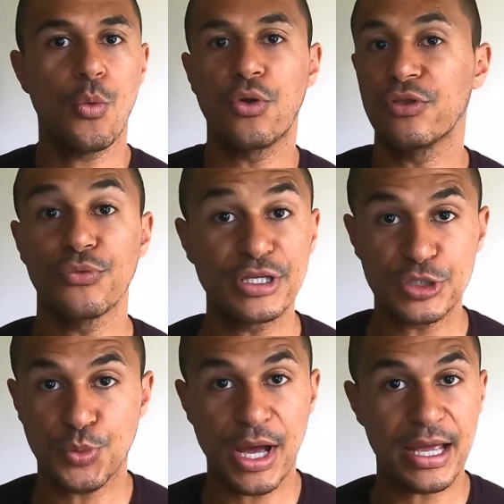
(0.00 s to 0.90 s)
One of the
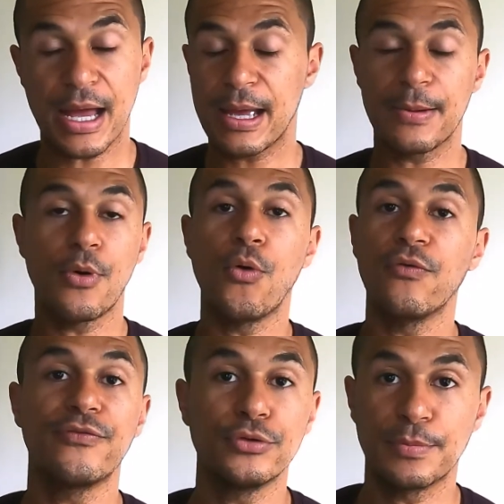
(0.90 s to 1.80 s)
reasons why I am
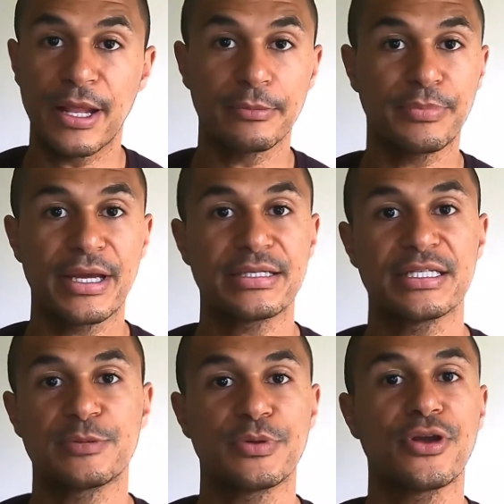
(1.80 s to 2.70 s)
whole food plant-based
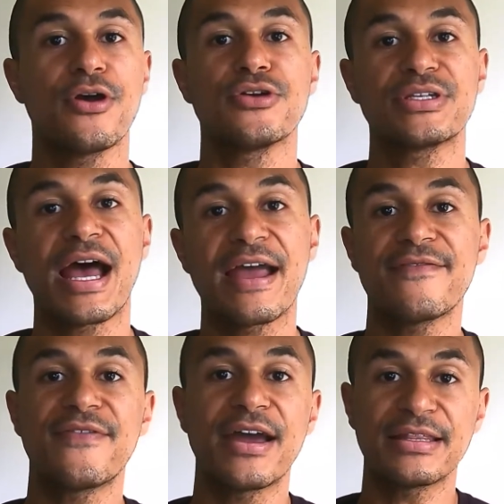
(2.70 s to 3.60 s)
is because I
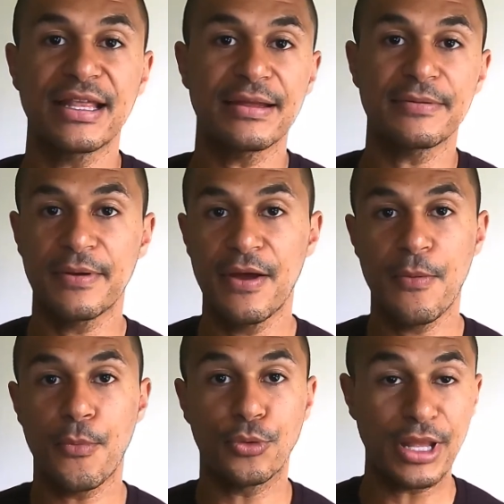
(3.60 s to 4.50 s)
find that
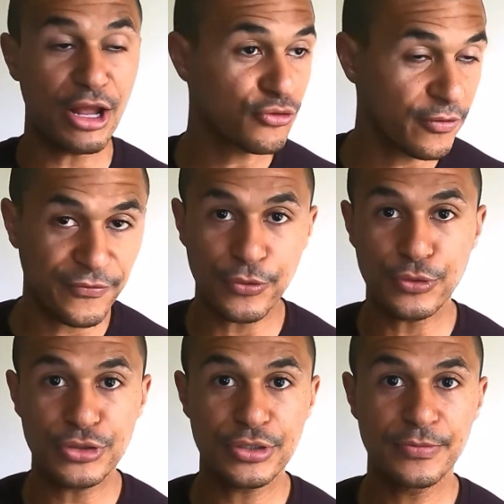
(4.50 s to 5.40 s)
more natural
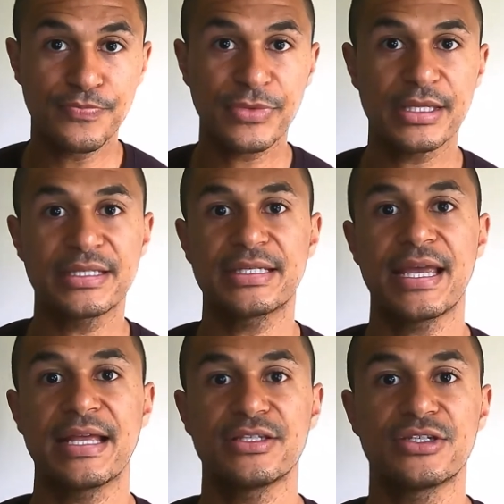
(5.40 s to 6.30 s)
foods
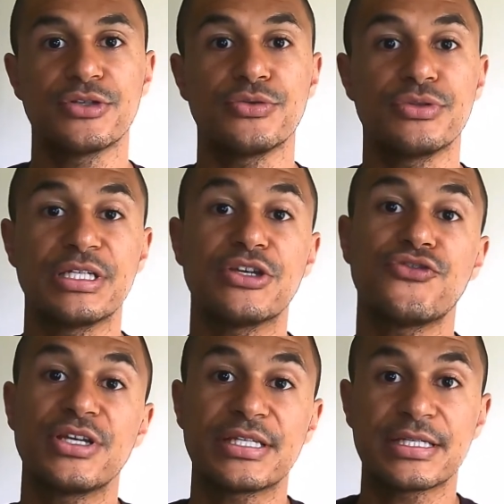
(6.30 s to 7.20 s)
tend to
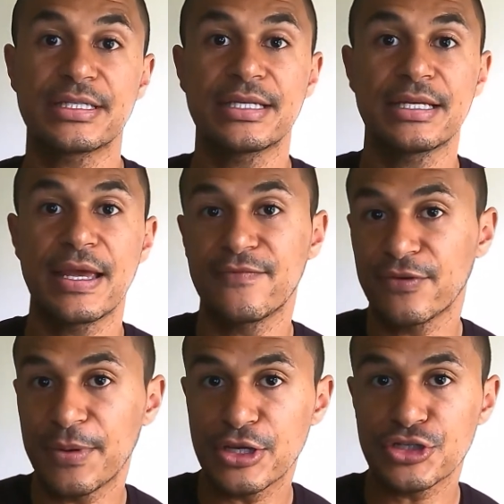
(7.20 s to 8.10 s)
decrease
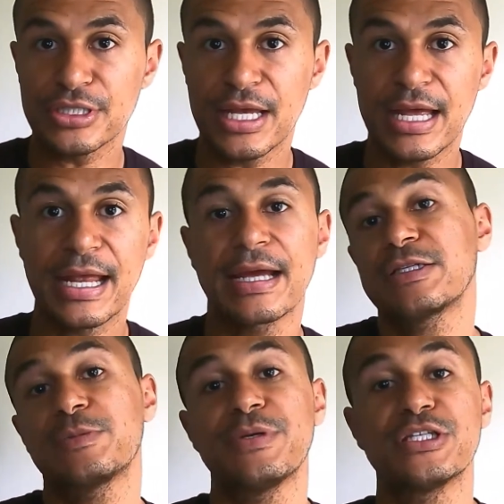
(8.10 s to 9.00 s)
inflammation and it
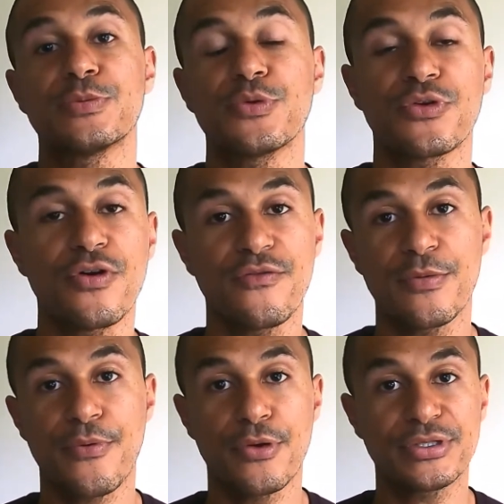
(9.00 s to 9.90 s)
speeds up the
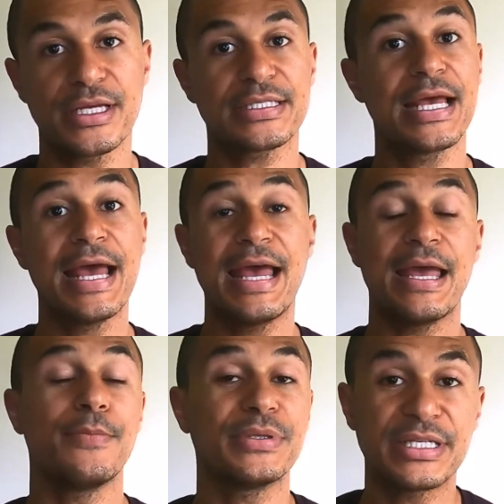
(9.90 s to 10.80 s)
recovery process.
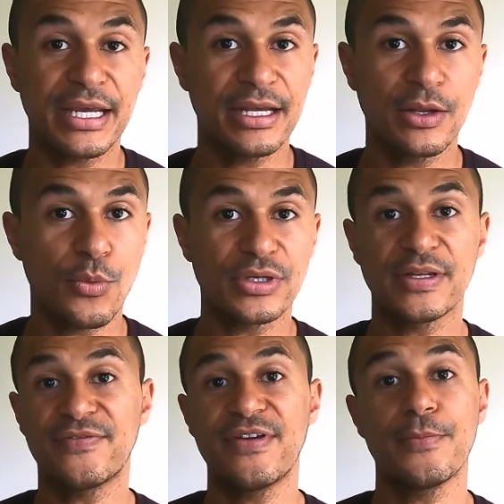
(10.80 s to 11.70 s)
In particular,
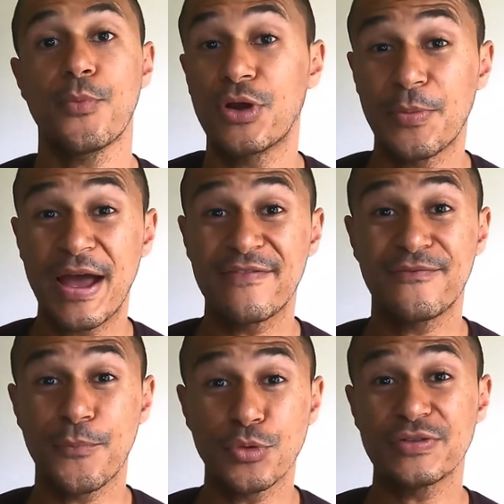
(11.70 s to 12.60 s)
one of my
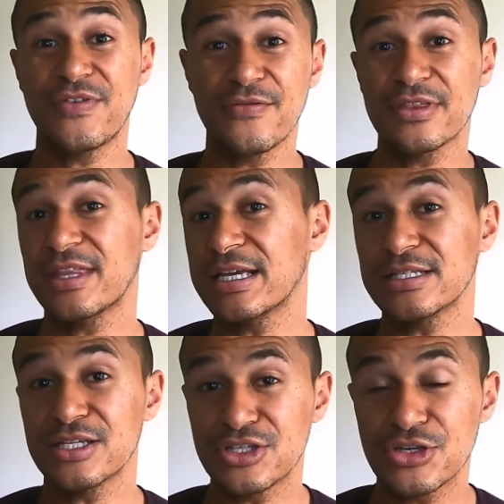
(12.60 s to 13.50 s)
most favorite
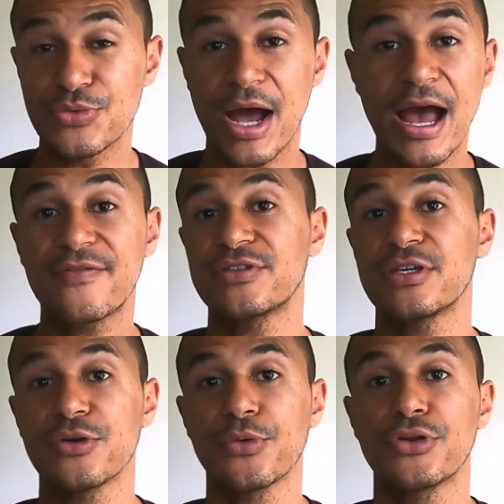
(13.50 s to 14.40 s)
things to do
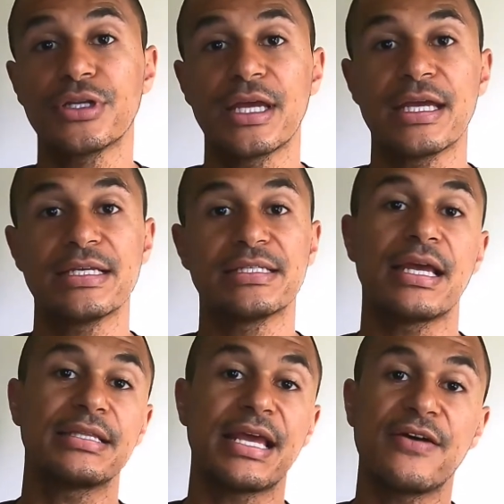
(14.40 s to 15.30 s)
after a run is
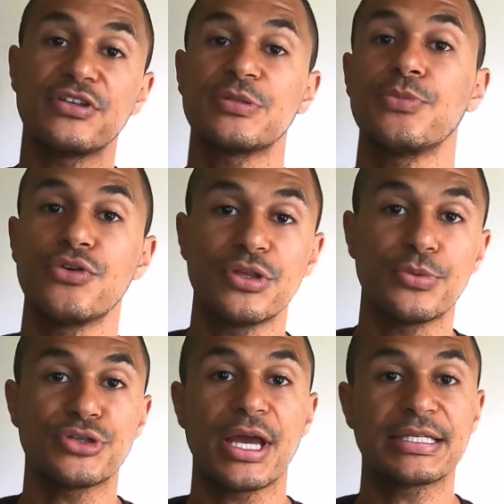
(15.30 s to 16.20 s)
to have a smoothie
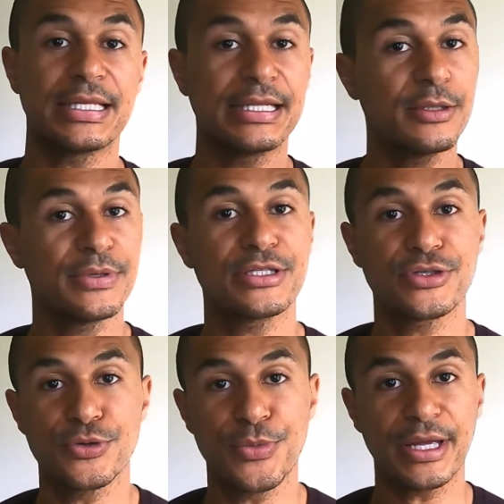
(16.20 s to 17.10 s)
which has a little bit of
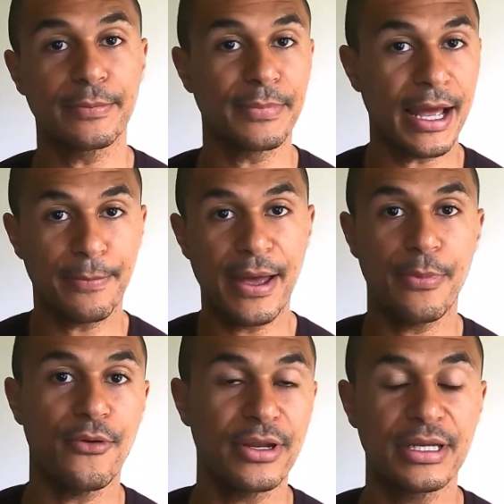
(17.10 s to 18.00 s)
turmeric and black
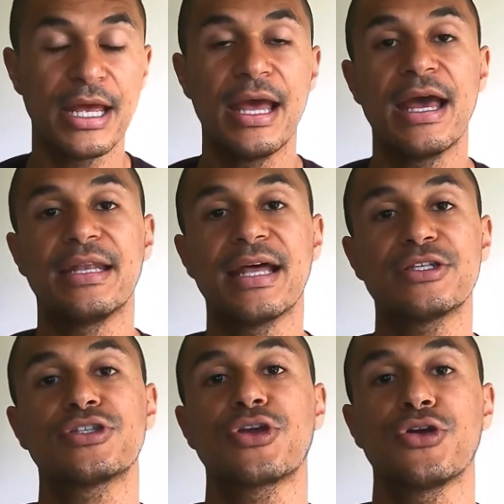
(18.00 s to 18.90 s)
pepper in, and
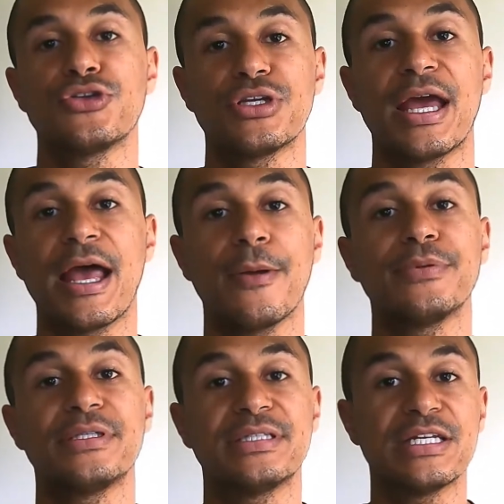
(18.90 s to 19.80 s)
that's going to
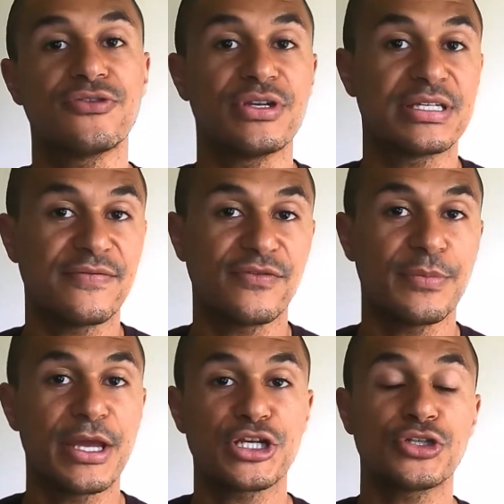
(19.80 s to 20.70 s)
help to decrease the
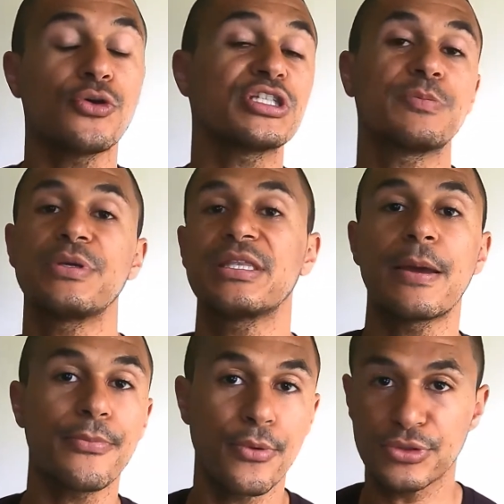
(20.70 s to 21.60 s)
inflammation or speed
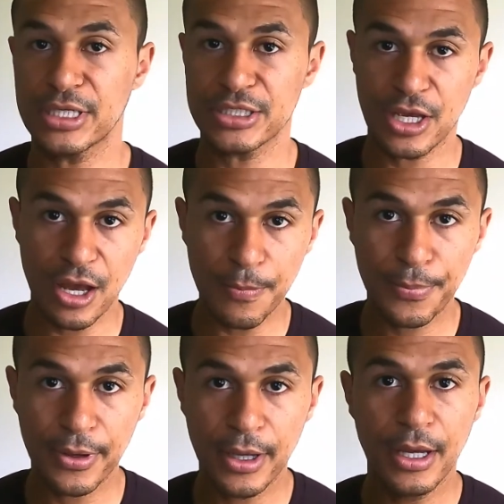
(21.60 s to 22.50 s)
that process up.